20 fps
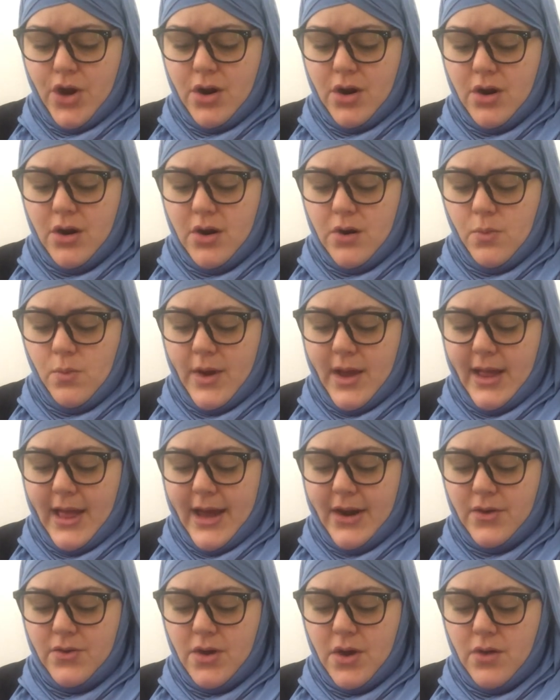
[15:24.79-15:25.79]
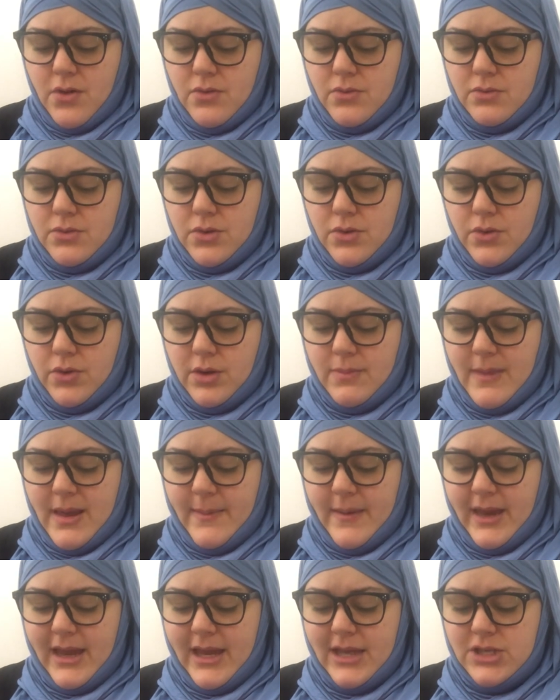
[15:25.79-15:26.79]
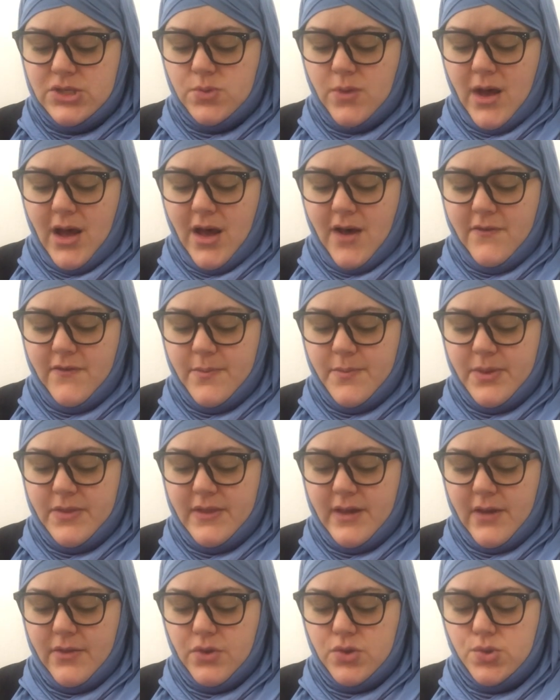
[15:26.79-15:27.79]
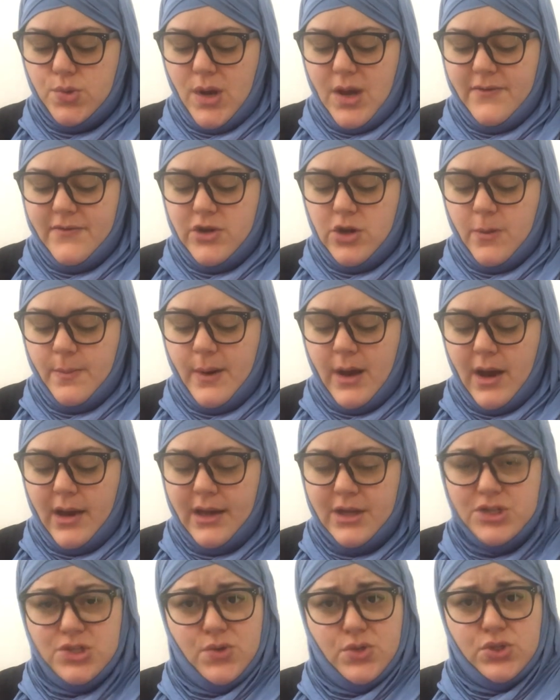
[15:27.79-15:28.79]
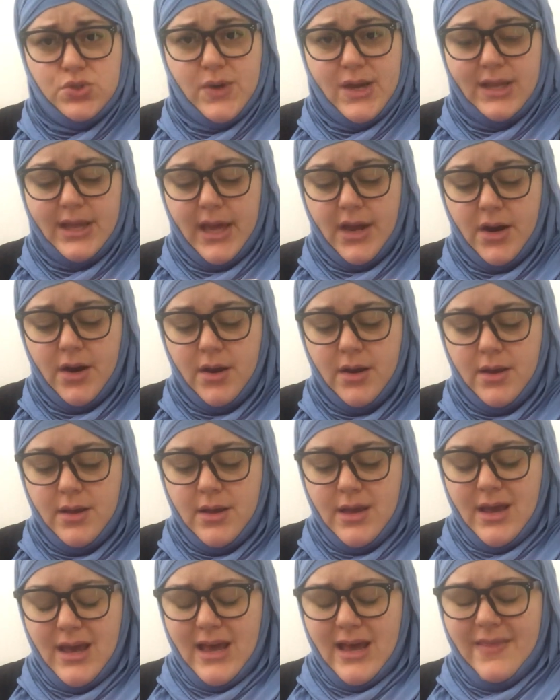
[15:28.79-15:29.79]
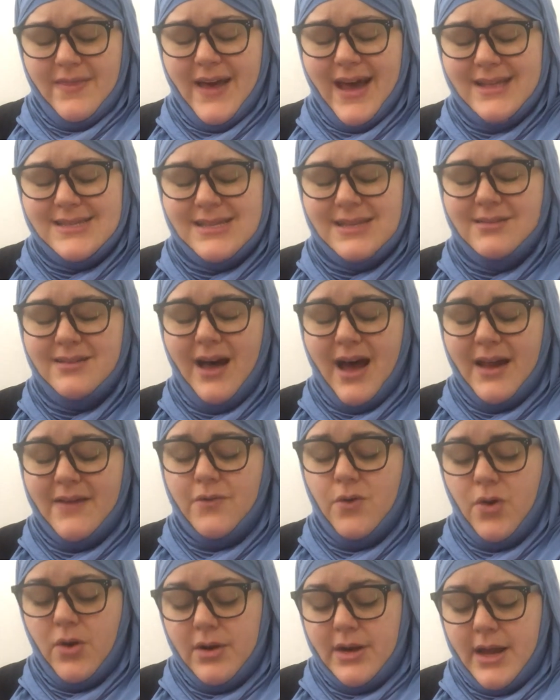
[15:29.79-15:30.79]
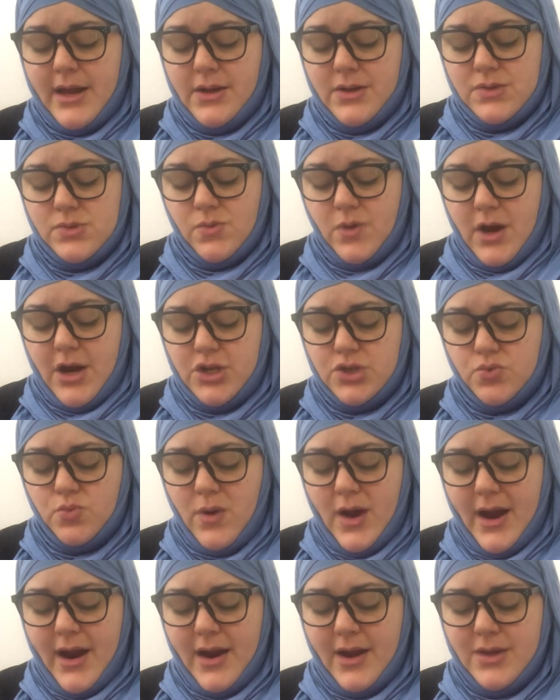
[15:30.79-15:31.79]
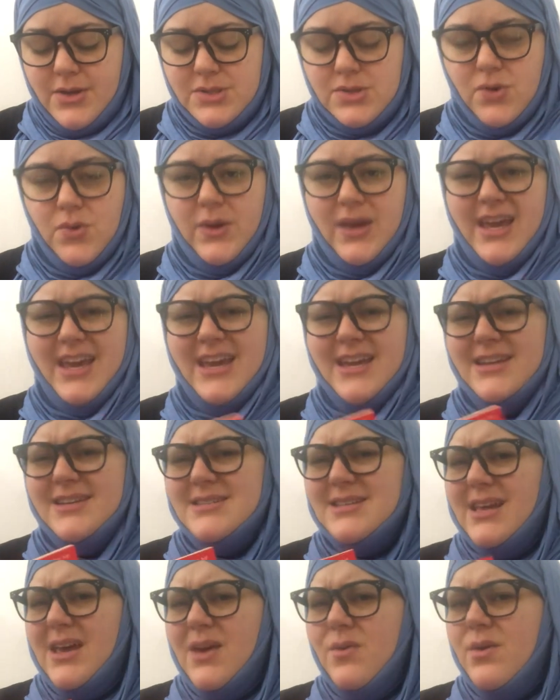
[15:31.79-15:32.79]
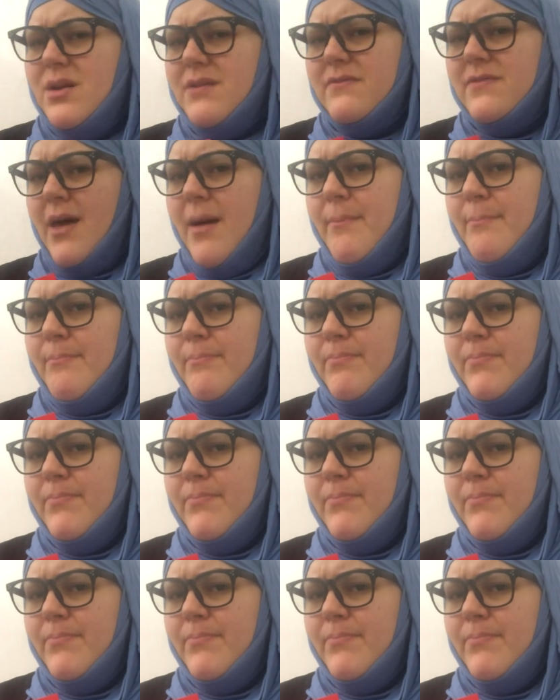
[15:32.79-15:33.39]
Well, I don't know. You could maybe eat 12 and put the other 12 in your pocket to enjoy later. That's a lot of cornettos, Raj. Why are you so keen to get rid of them?